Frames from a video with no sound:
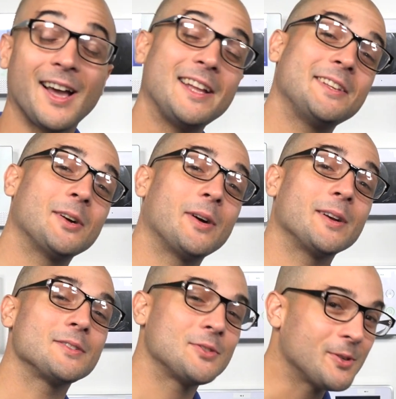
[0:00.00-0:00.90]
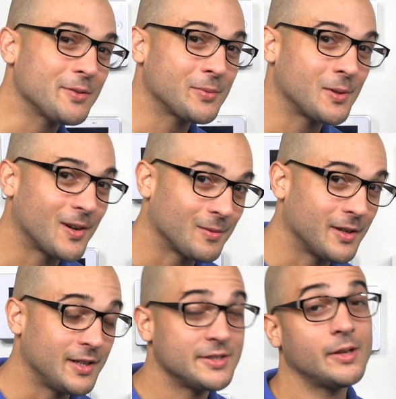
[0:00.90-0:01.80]
Hi DIYers. Joey from Alarm
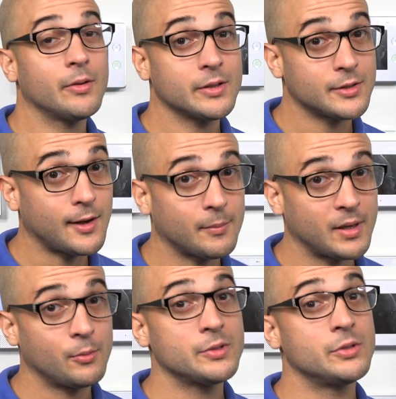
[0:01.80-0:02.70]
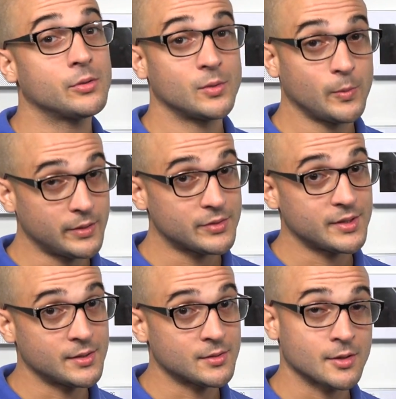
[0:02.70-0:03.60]
Grid, and today we're going to talk about which door and window
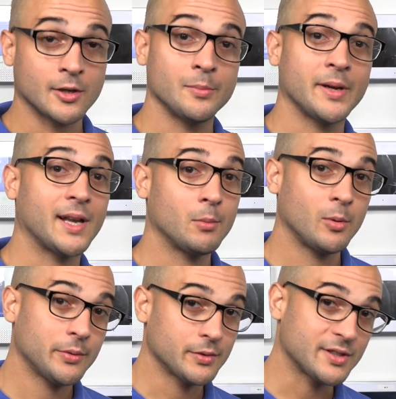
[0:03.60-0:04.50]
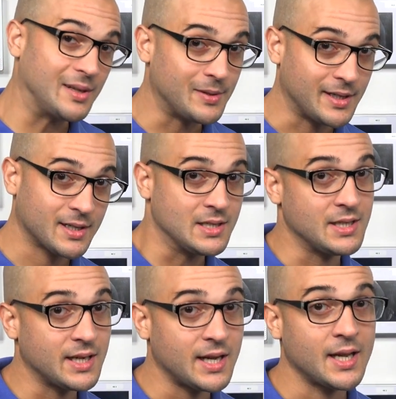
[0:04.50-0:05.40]
sensors are compatible with your Simon
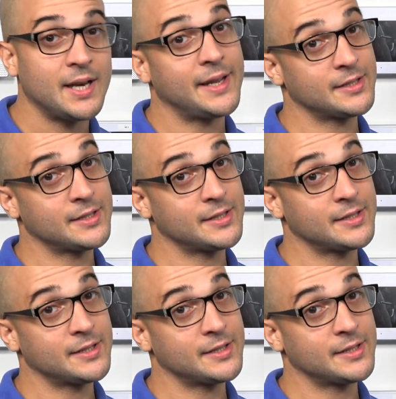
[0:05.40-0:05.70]
XTI and